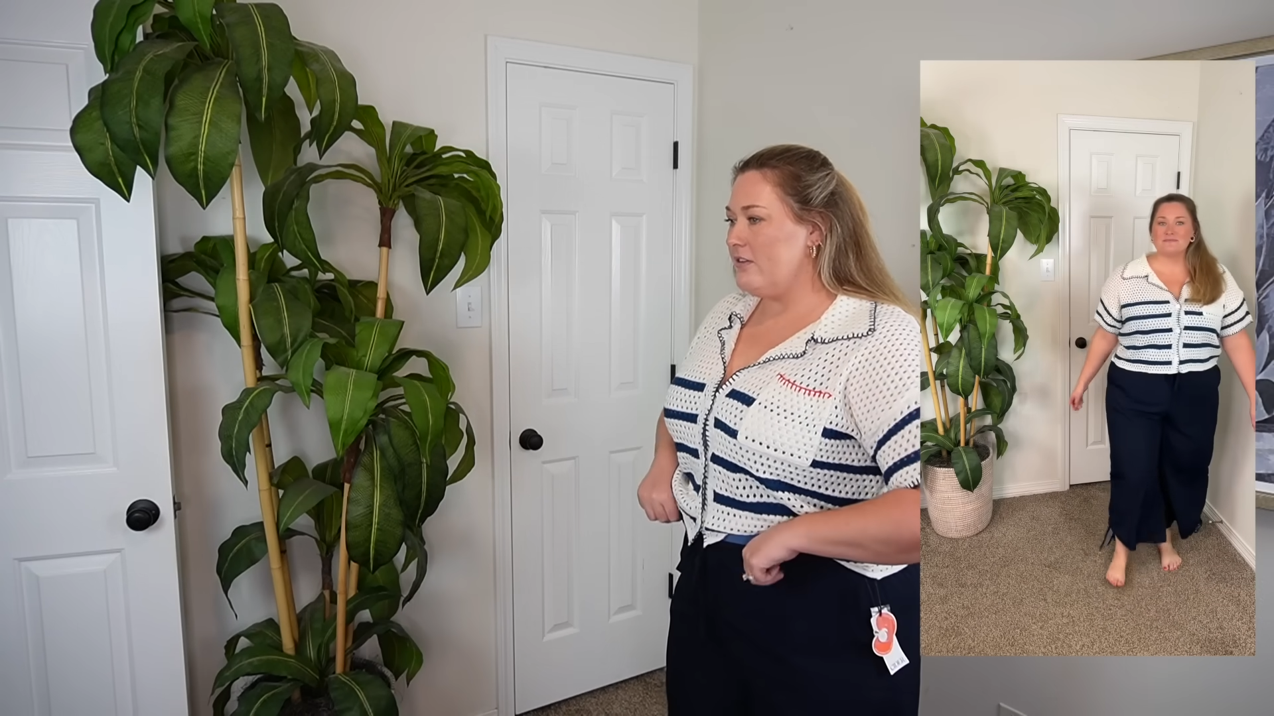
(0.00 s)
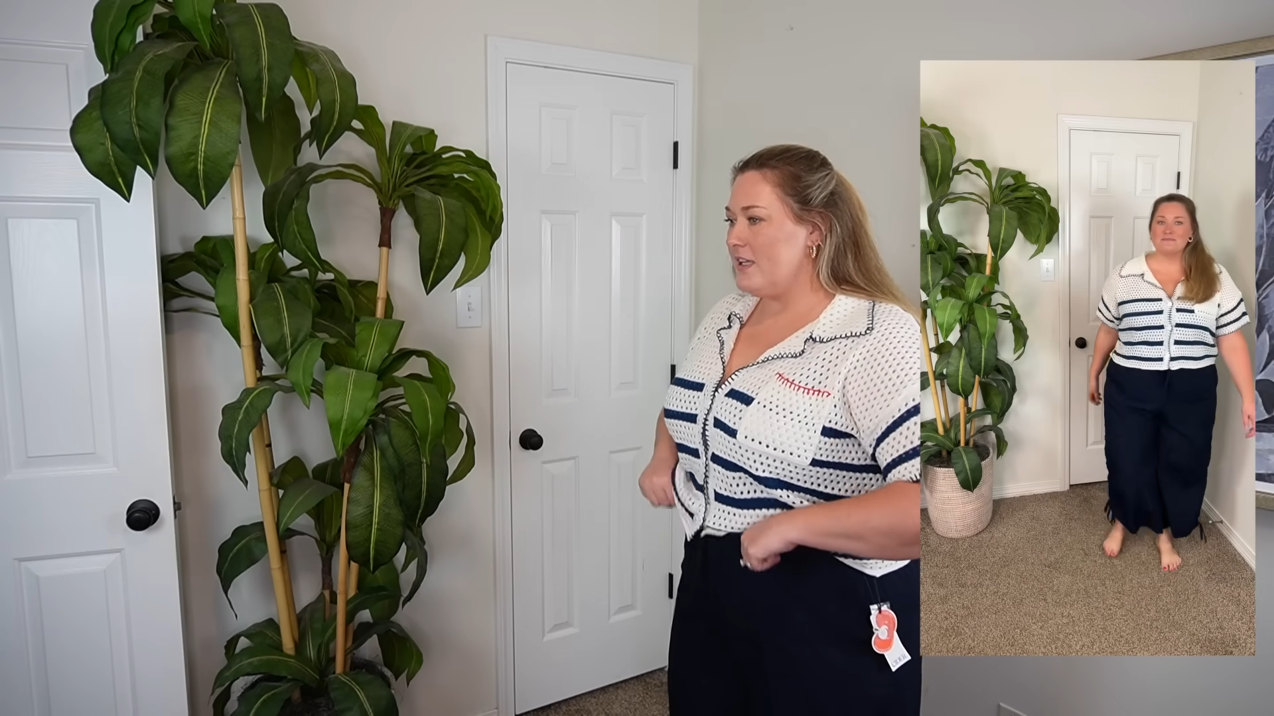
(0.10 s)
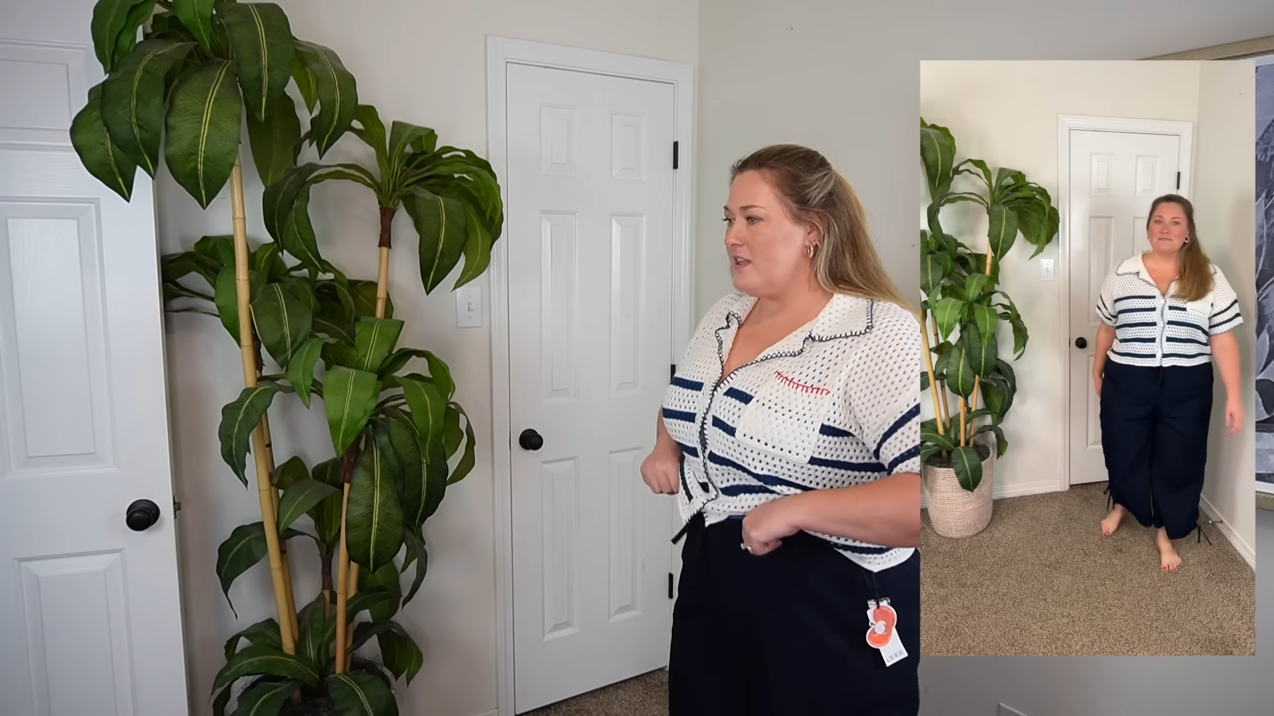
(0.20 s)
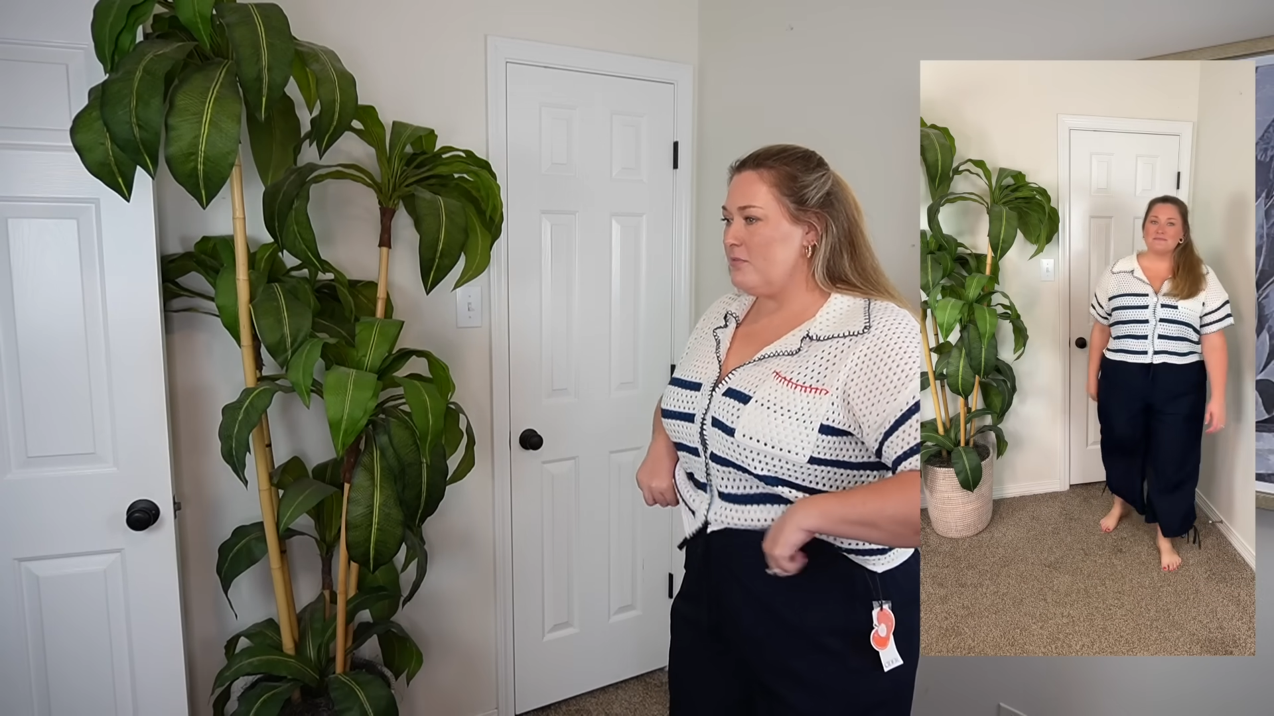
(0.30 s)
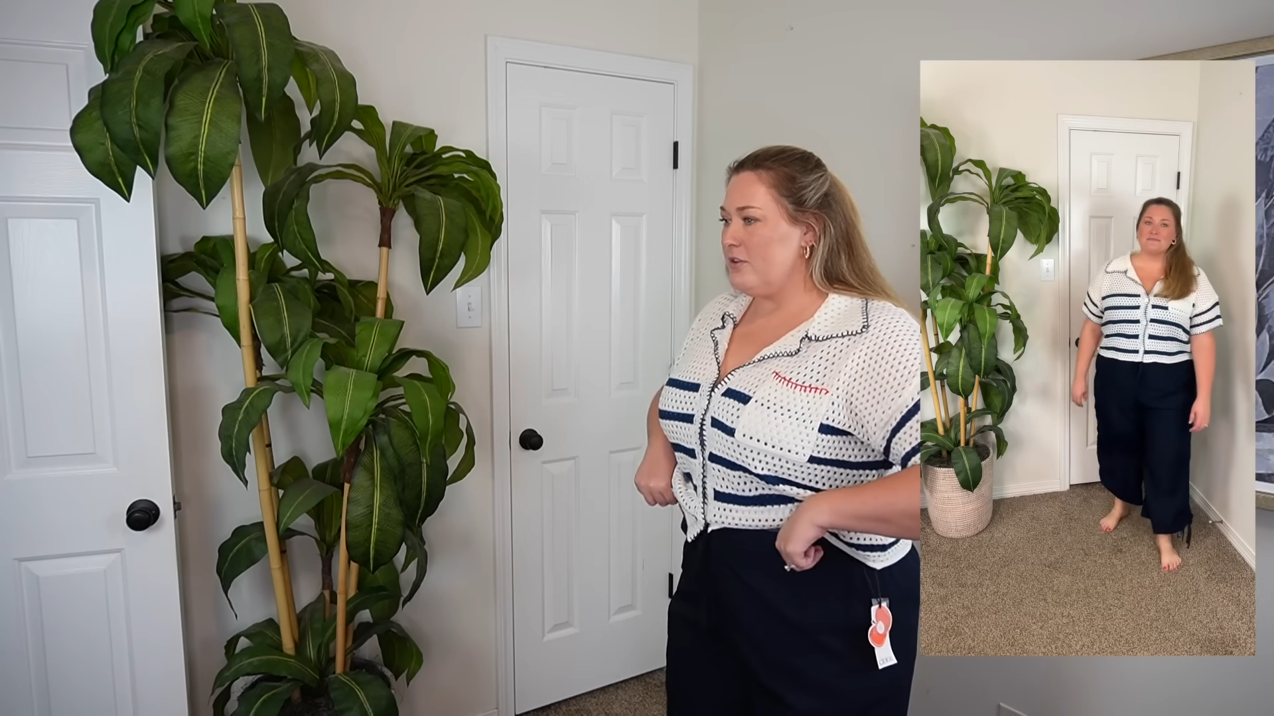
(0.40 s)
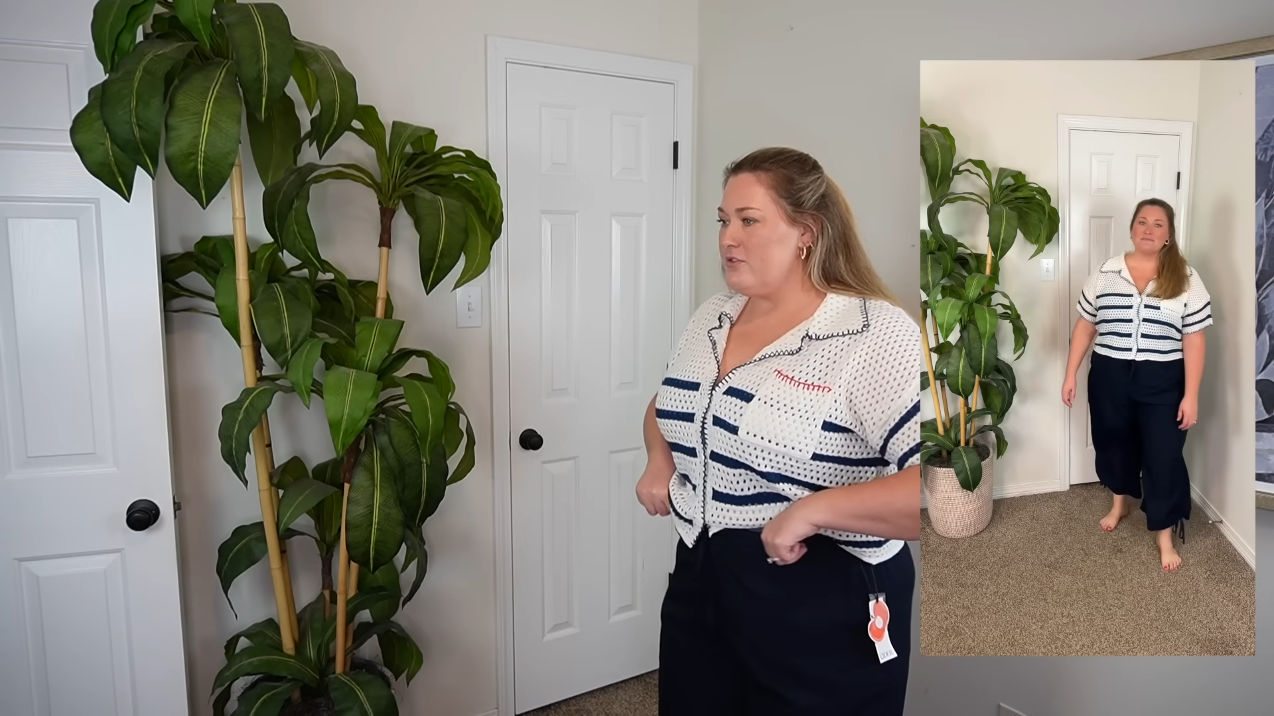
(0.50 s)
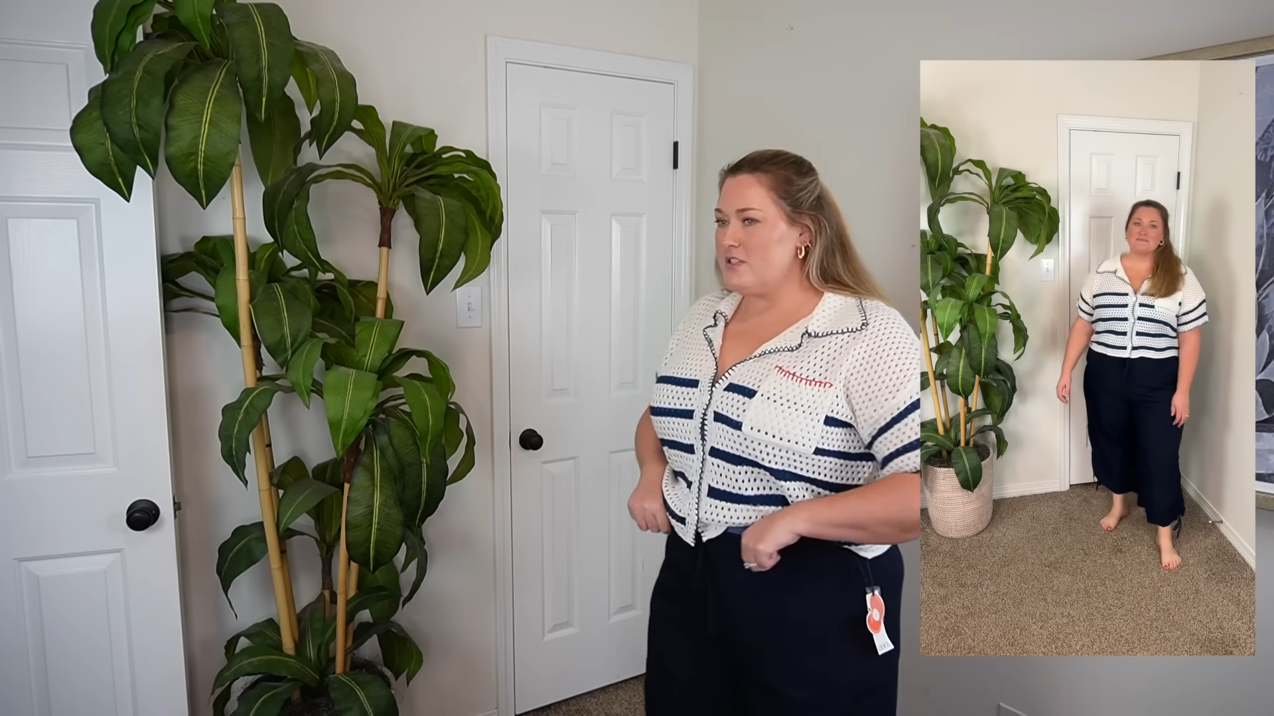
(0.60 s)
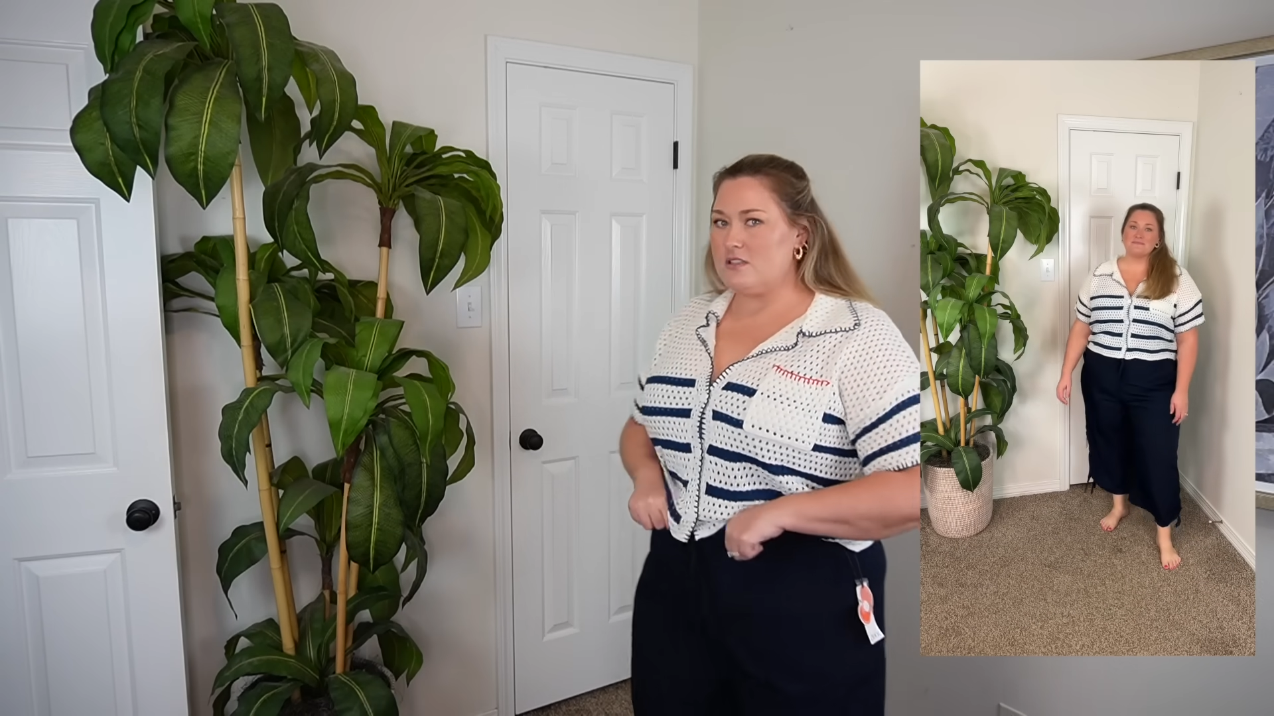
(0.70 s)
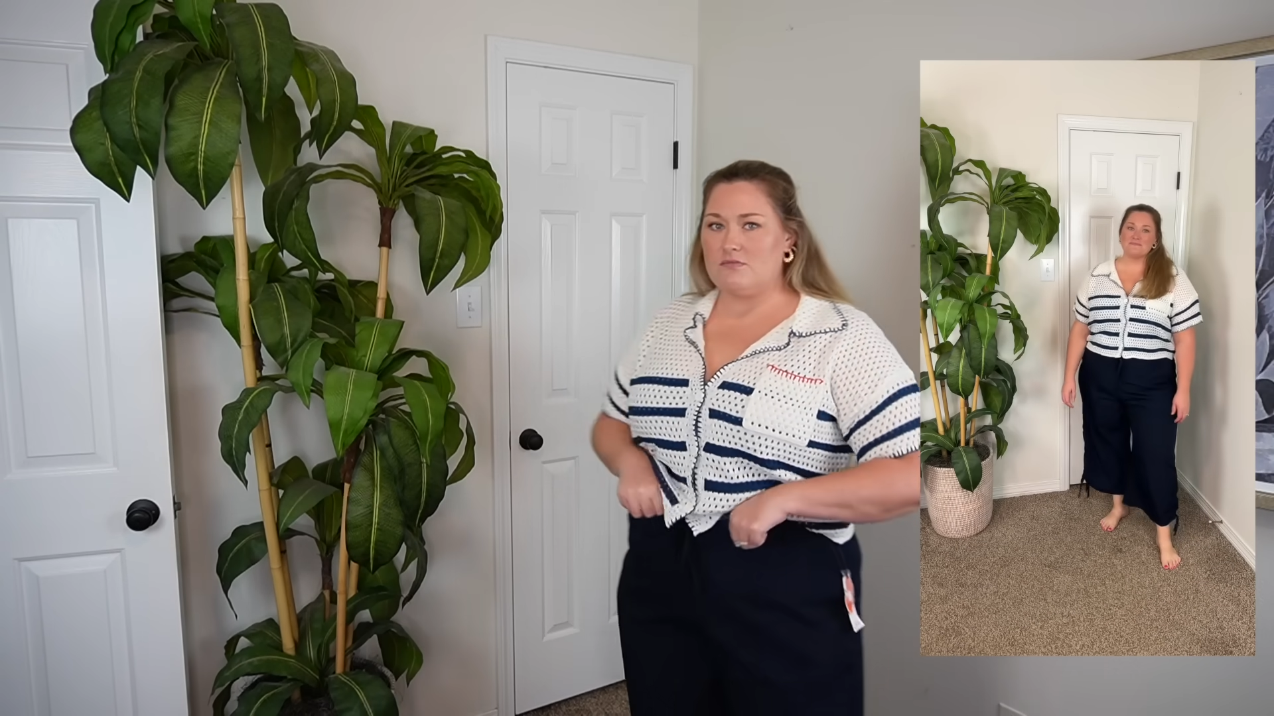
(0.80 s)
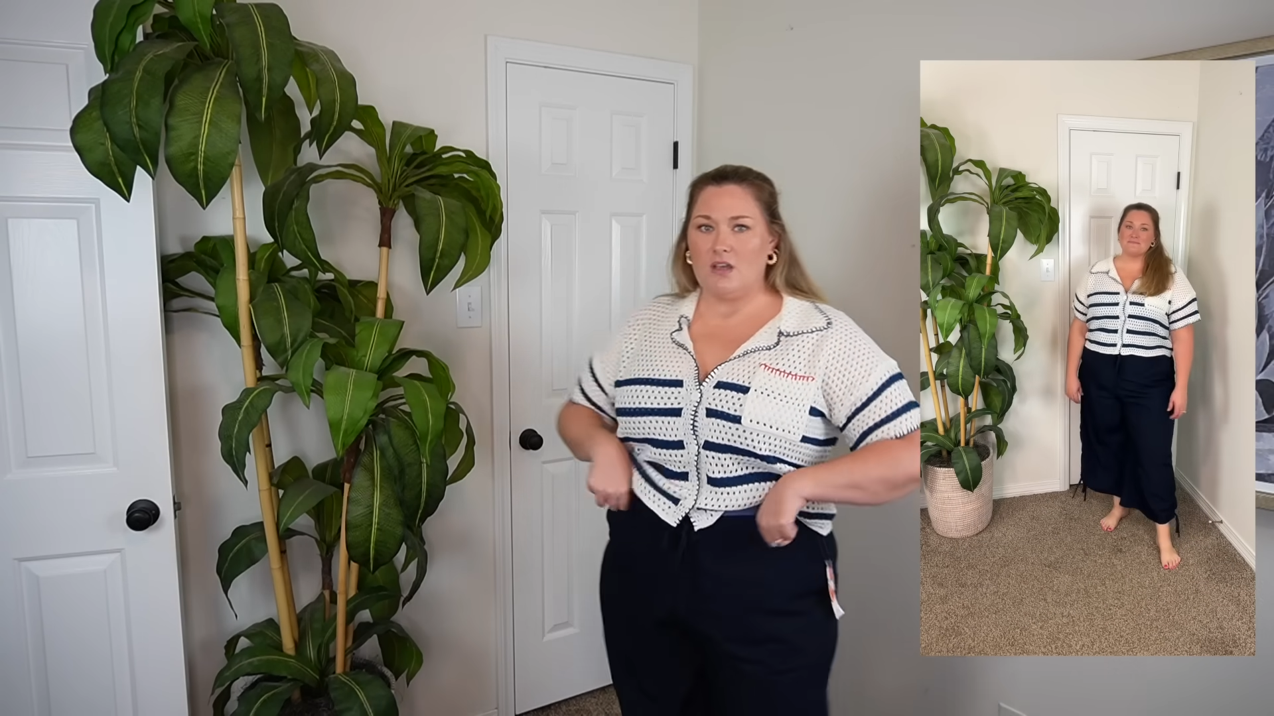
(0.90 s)
Like the blue
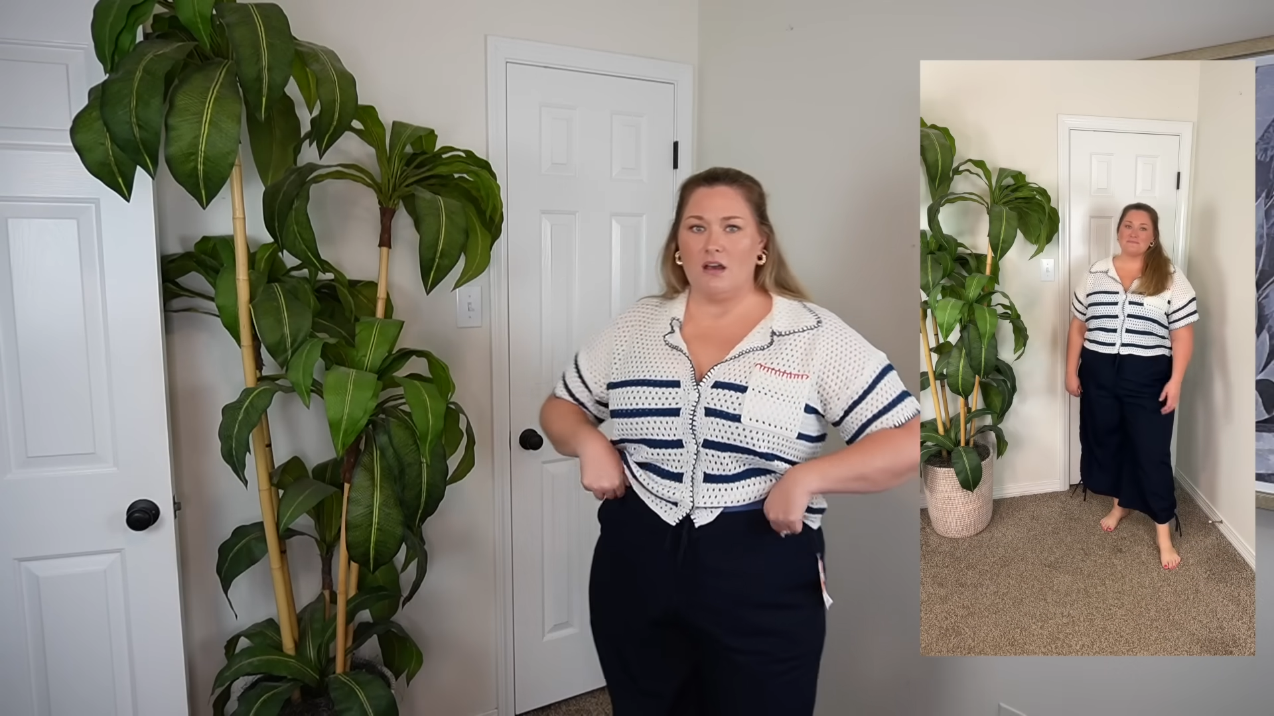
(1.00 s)
just